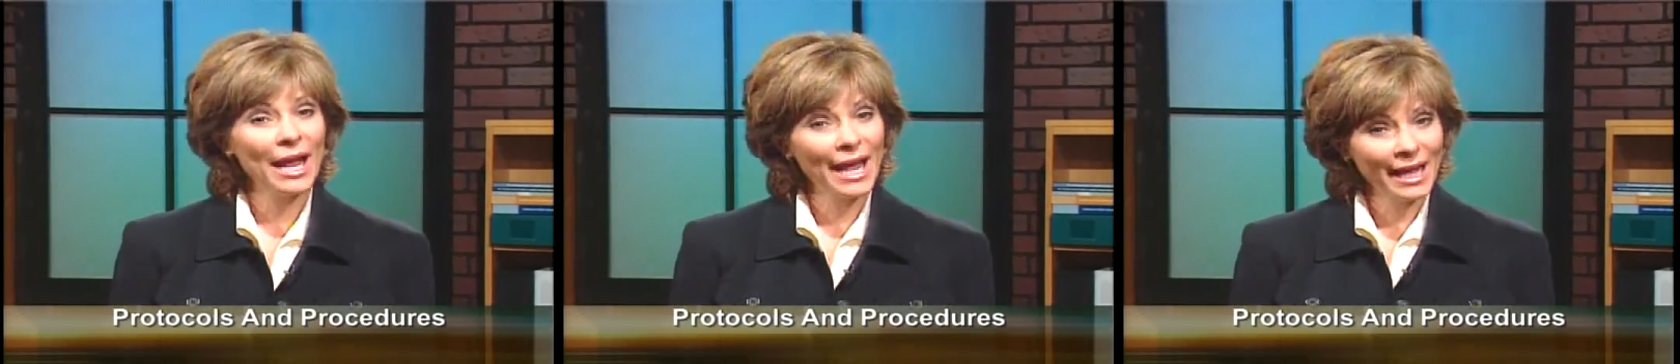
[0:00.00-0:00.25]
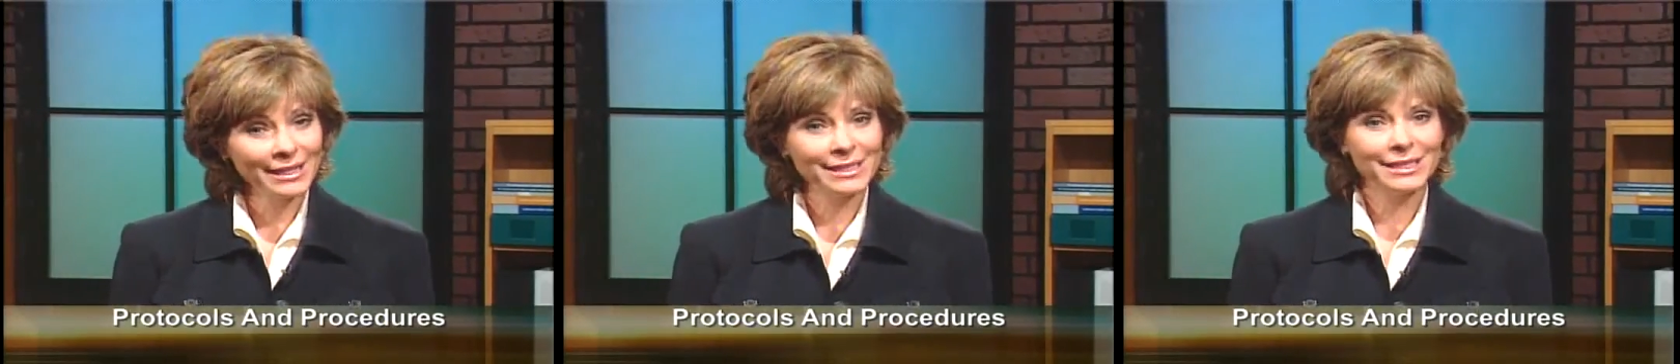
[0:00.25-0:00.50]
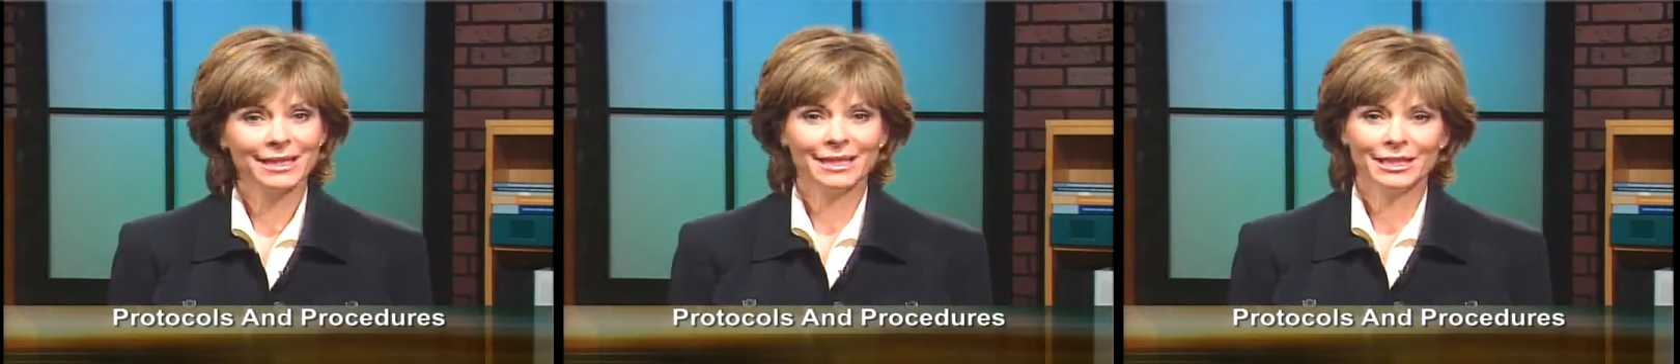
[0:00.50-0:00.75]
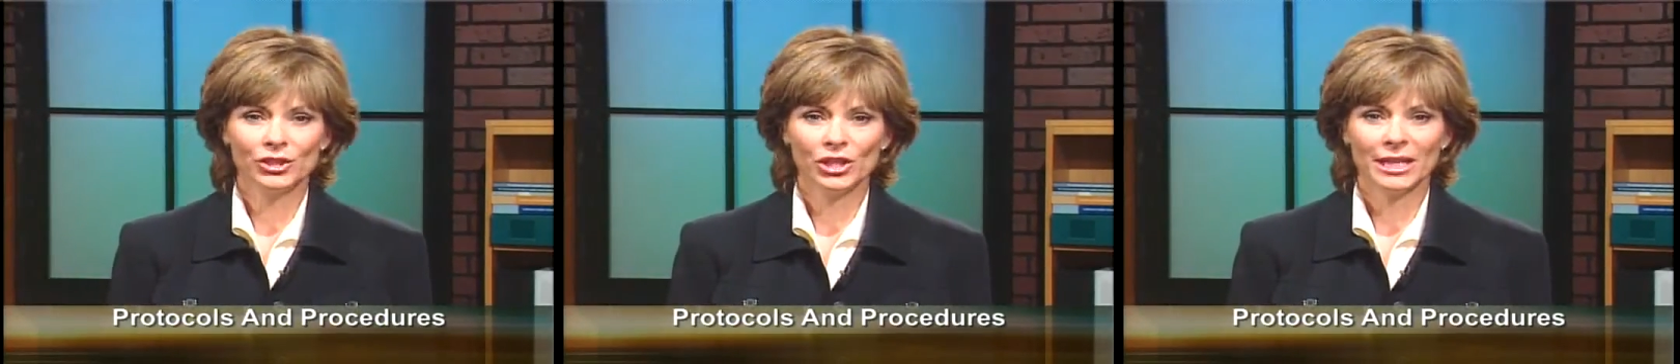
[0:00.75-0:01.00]
added to
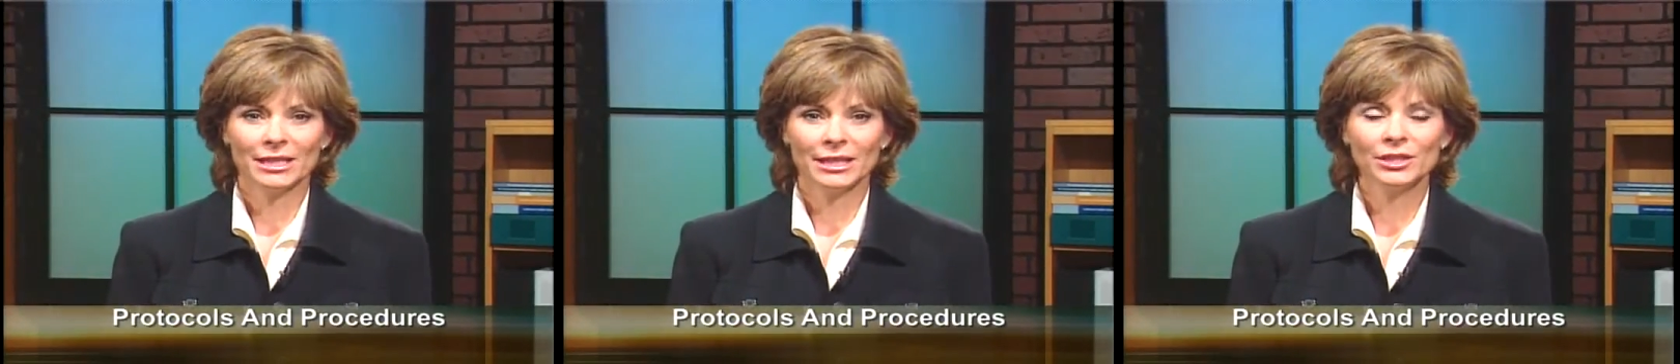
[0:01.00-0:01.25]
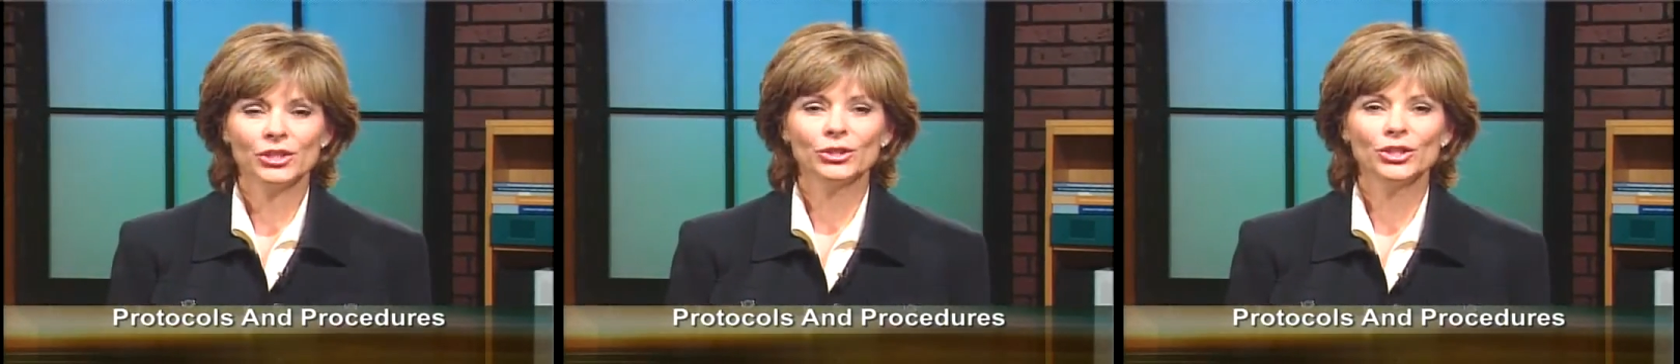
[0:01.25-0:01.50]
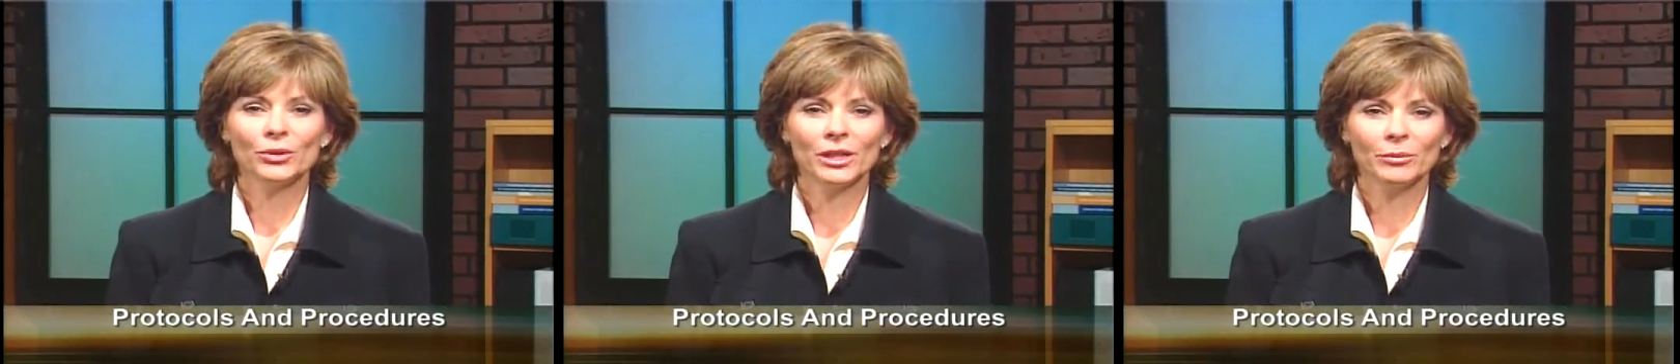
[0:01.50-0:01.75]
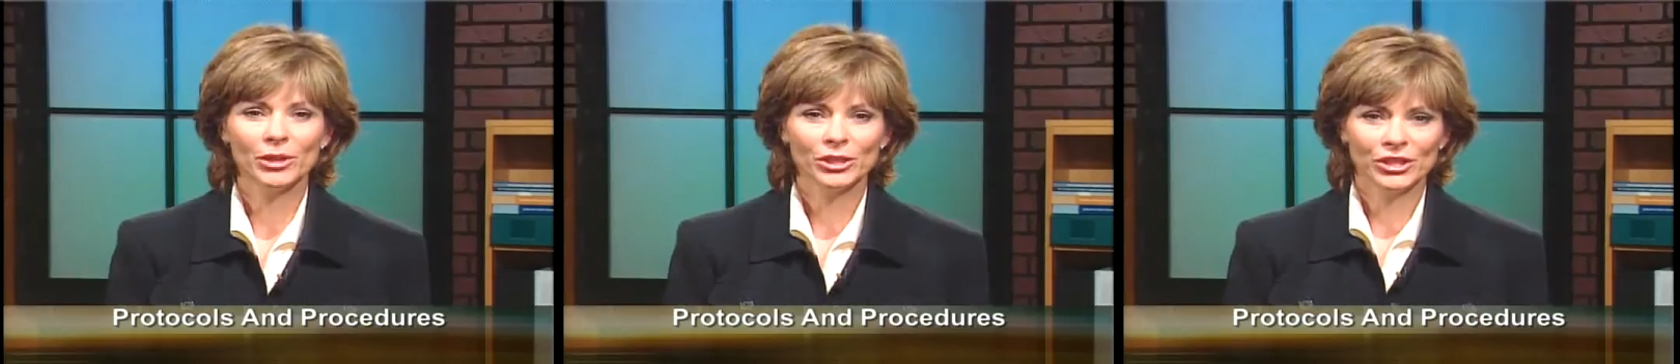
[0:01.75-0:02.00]
the agenda due to an
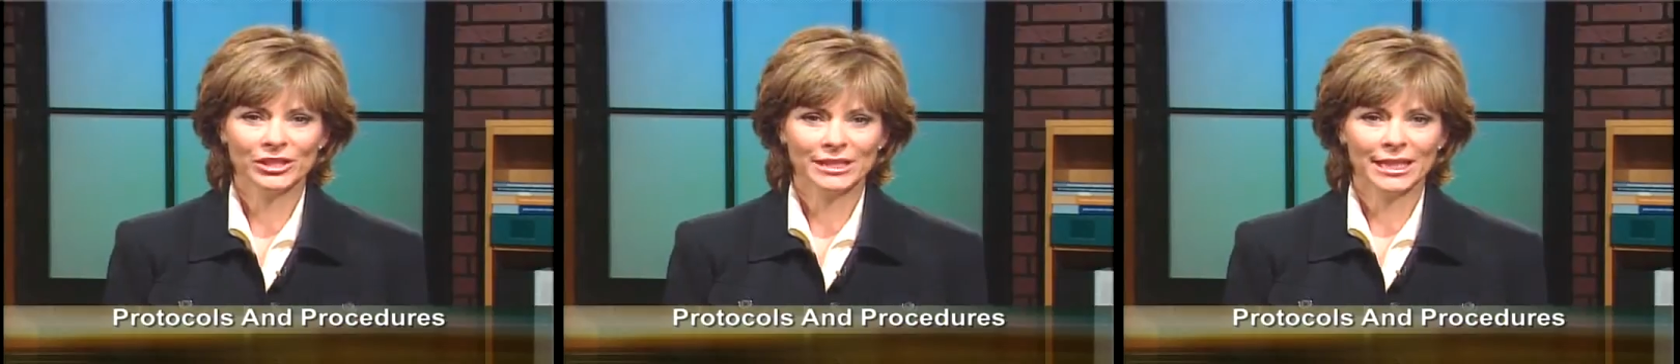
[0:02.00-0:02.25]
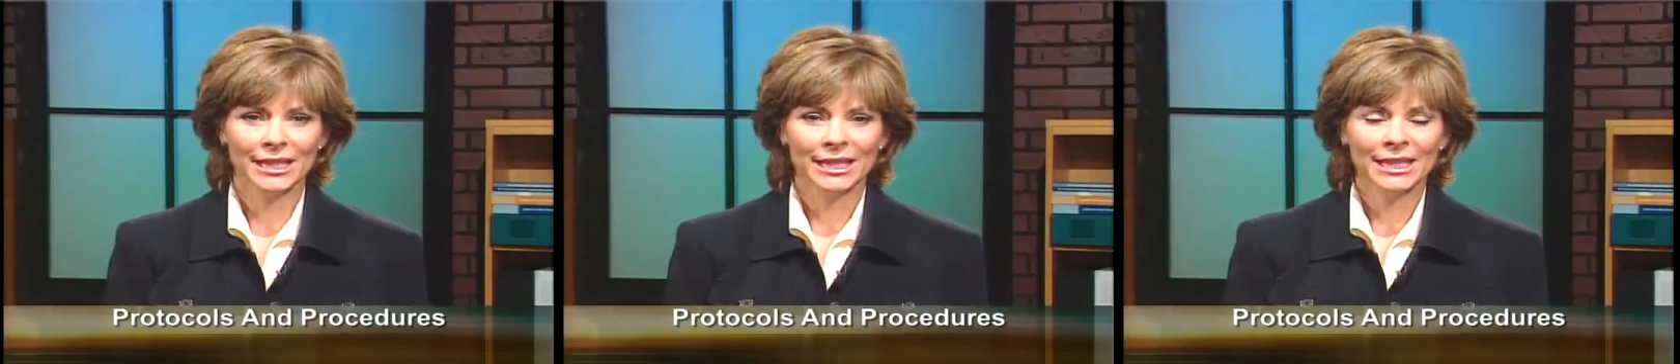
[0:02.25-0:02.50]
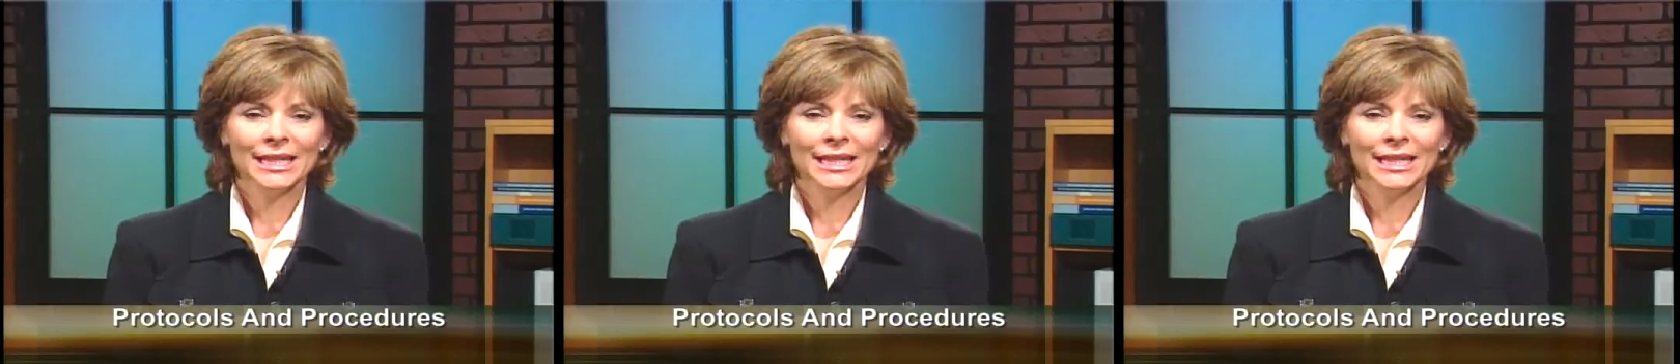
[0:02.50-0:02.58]
emergency.